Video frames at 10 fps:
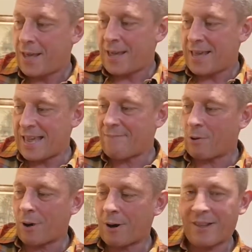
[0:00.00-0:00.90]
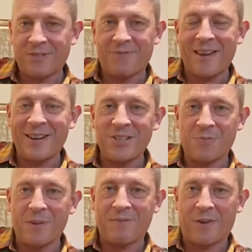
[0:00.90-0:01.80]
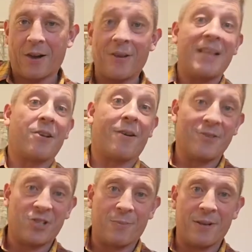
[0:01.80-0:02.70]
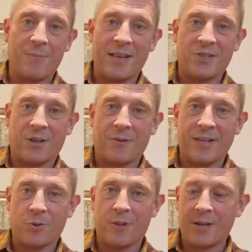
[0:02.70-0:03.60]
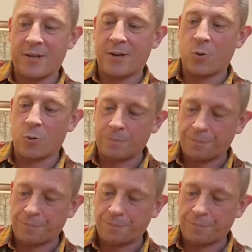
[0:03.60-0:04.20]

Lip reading: he gave away this fine instrument for a lesser instrument, basically. So there you go.